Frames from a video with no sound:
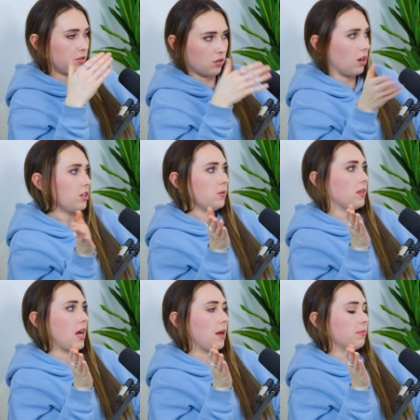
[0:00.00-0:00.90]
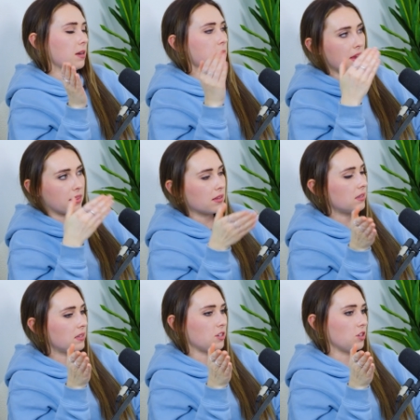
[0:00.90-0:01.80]
just not doing that. I'm going to make this
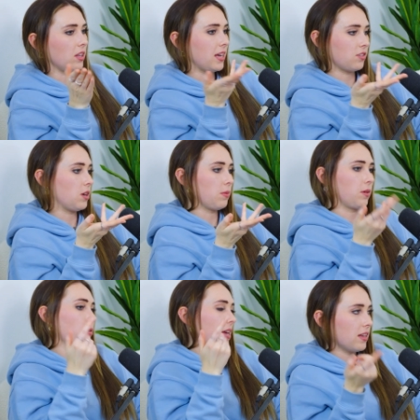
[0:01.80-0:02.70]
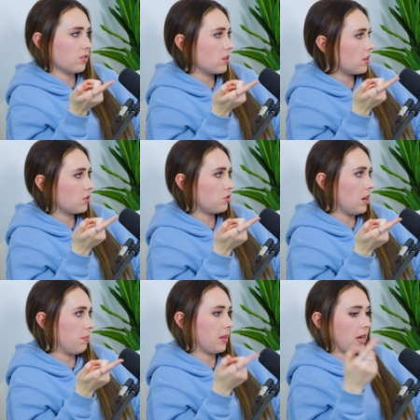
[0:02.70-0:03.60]
decision. Like yesterday, we're canceling this
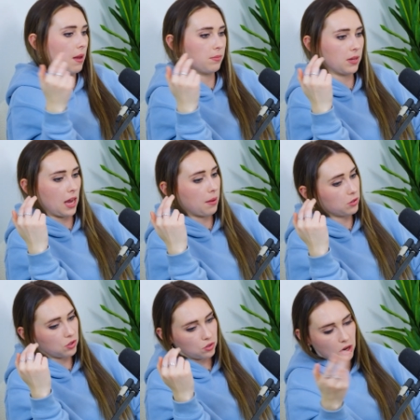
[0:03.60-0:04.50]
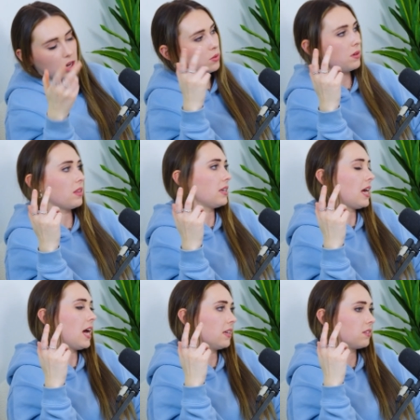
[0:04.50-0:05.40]
trip. I'm just not doing that
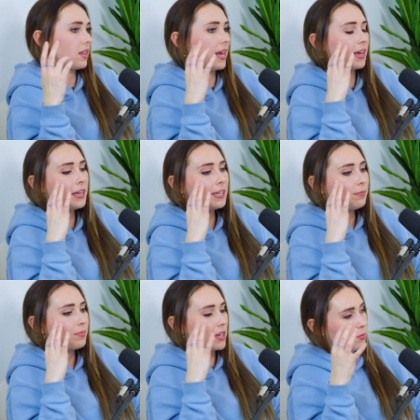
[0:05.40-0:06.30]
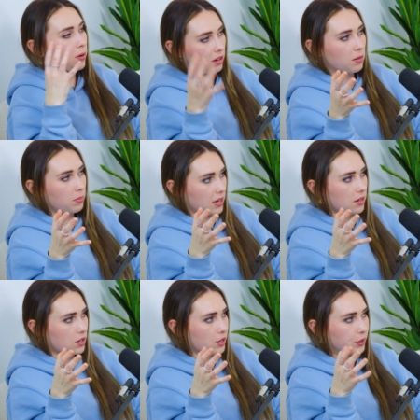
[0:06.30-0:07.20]
task. Like that's part of the plan
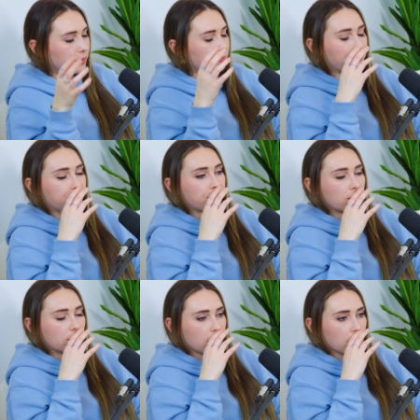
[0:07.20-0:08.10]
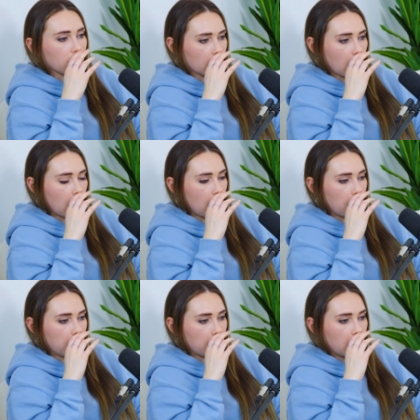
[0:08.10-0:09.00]
too.
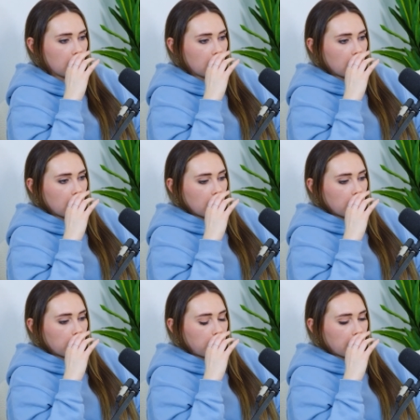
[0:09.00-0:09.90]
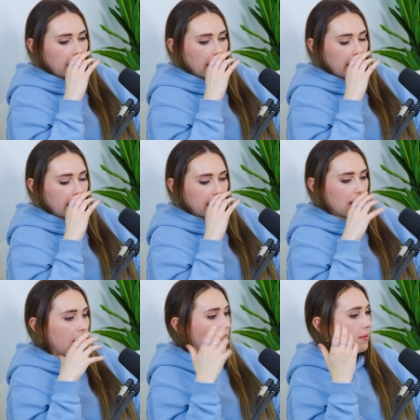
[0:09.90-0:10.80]
But
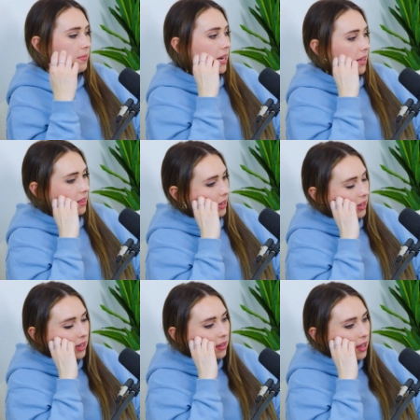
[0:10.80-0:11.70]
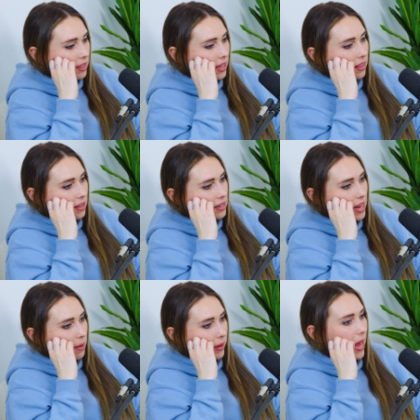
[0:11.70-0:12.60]
yeah, I mean, I think at the end of the day,
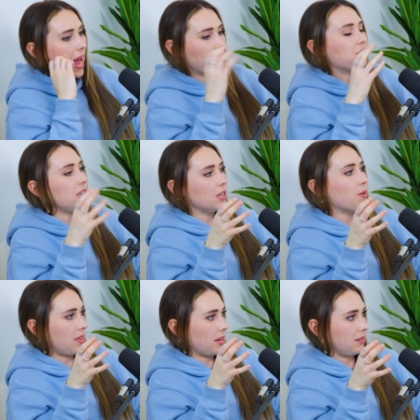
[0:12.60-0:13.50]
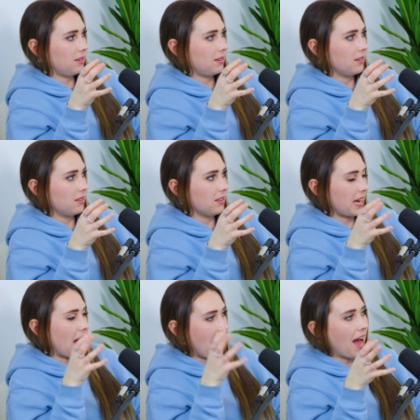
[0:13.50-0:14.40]
I'm like, I have to deal with this. Like
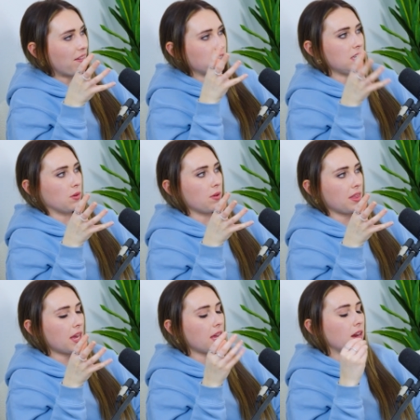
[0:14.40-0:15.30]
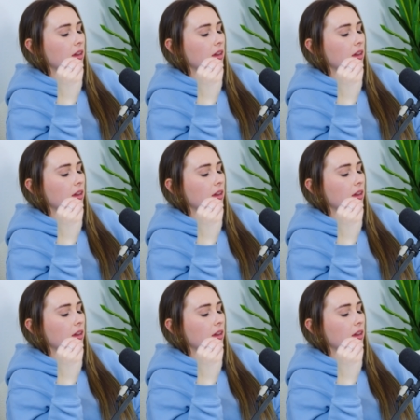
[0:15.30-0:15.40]
I have to deal with it.